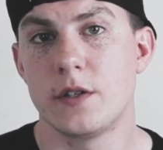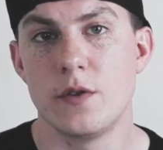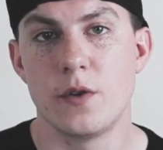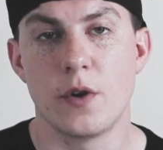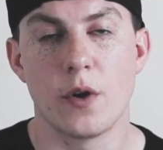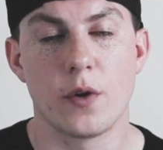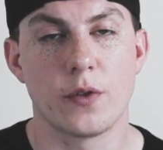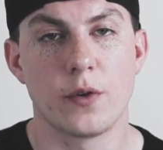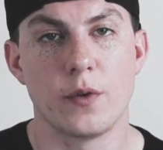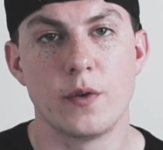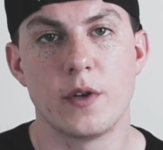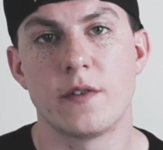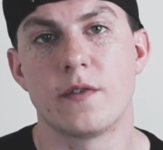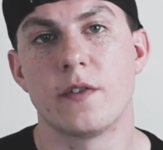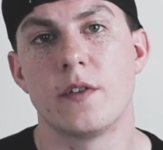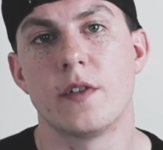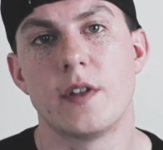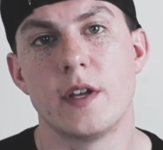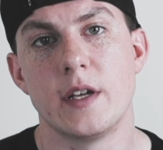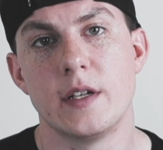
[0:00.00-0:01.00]
You go through
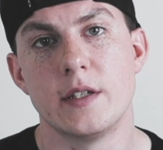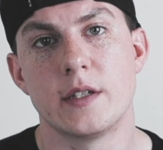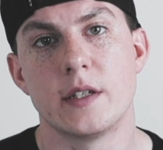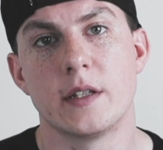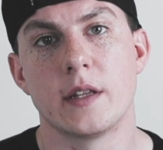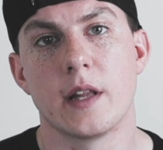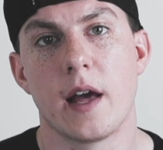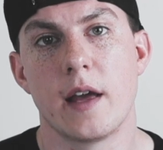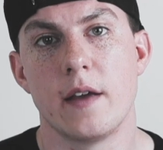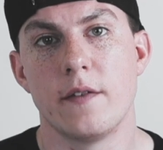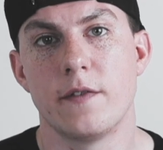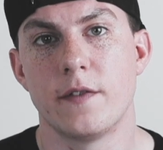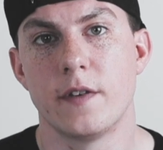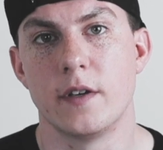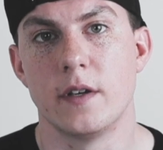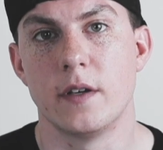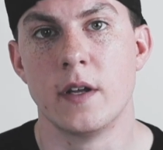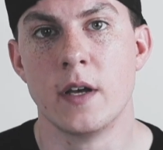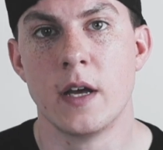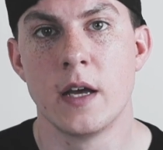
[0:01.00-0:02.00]
different things in life,
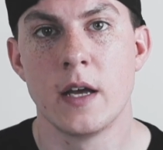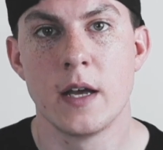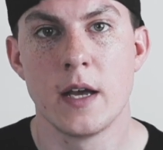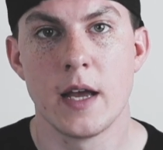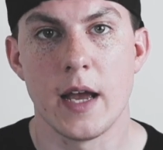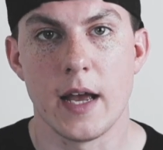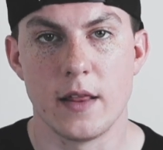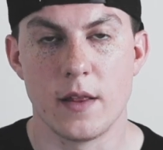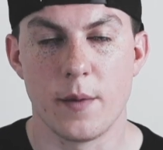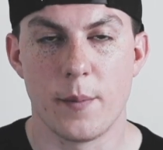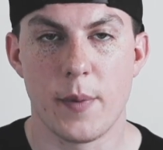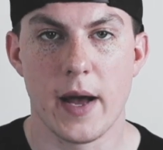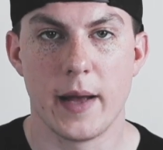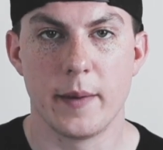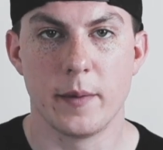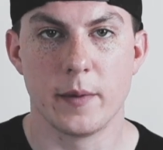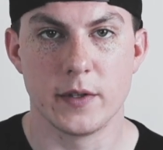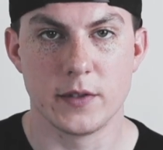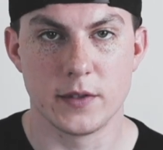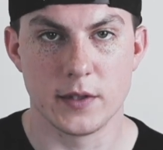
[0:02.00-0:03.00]
and the
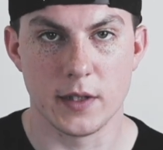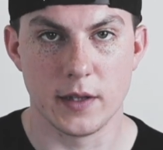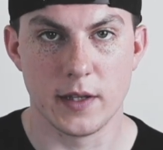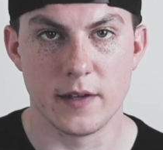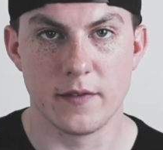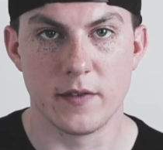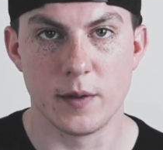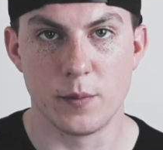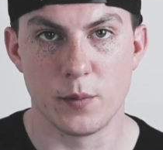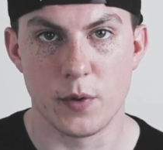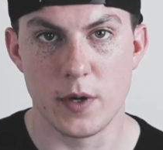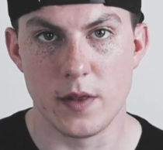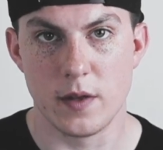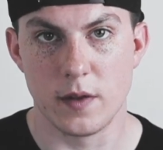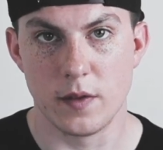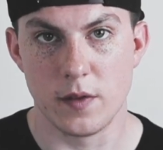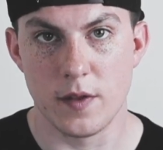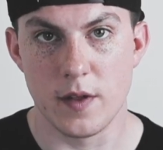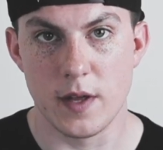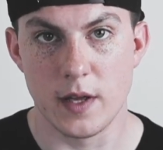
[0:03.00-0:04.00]
Bible is a living,
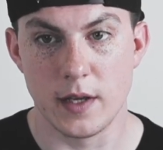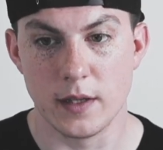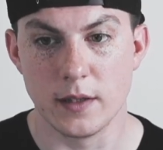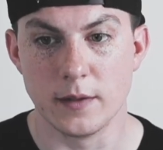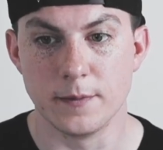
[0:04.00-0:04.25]
breathing thing.